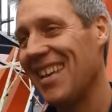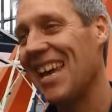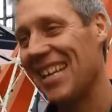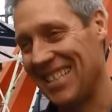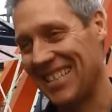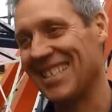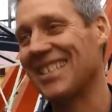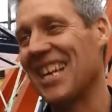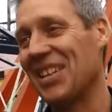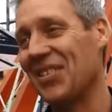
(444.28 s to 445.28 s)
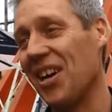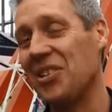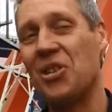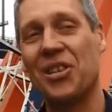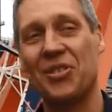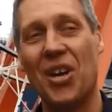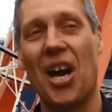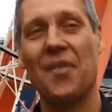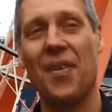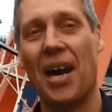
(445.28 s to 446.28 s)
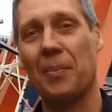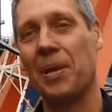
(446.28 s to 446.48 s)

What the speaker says: Yes, that's exactly right, and you can drive